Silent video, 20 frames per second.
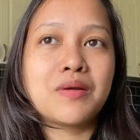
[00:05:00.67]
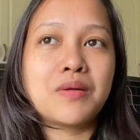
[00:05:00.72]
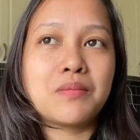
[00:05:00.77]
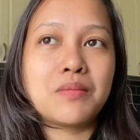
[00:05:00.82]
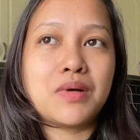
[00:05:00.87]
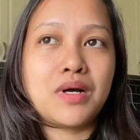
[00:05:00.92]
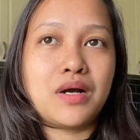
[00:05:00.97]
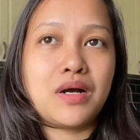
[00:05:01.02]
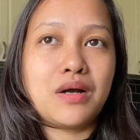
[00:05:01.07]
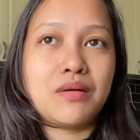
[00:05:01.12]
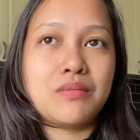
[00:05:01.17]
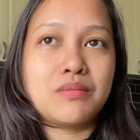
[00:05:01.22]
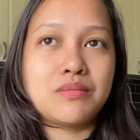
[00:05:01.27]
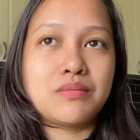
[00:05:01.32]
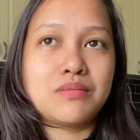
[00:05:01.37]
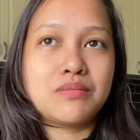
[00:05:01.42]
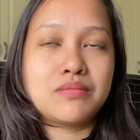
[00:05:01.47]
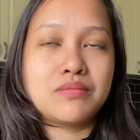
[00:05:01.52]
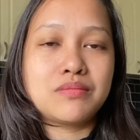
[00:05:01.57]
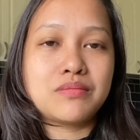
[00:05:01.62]

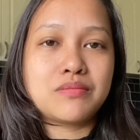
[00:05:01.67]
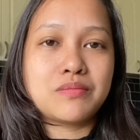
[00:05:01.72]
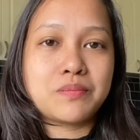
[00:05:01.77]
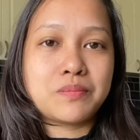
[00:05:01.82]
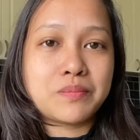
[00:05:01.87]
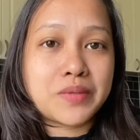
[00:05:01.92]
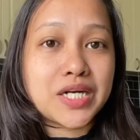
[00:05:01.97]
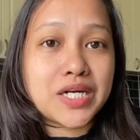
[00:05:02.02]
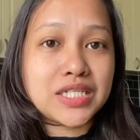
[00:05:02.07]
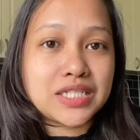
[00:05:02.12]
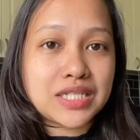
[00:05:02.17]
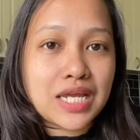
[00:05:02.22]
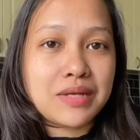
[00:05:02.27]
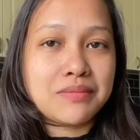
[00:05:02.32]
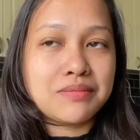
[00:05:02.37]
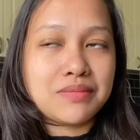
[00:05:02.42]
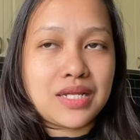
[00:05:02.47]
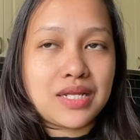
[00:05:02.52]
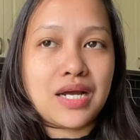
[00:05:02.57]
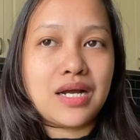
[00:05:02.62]

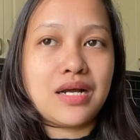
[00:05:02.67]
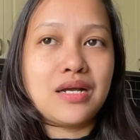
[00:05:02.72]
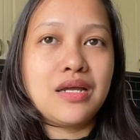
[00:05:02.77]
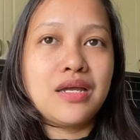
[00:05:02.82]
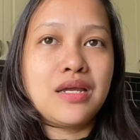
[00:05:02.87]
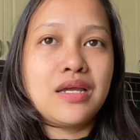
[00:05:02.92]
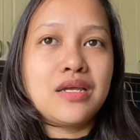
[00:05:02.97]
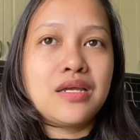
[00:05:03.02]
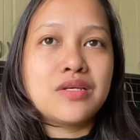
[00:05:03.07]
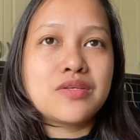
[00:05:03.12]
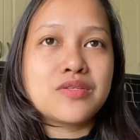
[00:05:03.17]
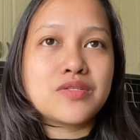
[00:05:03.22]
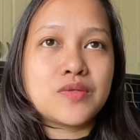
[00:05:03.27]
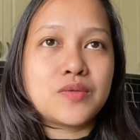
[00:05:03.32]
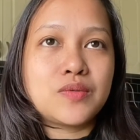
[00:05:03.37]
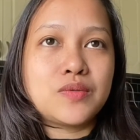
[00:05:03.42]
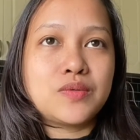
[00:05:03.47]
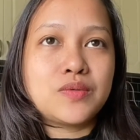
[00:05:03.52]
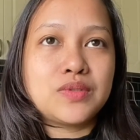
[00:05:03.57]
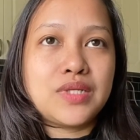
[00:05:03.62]
part-time lang.
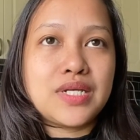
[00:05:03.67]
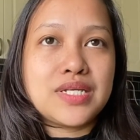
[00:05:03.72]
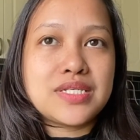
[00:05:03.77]
So they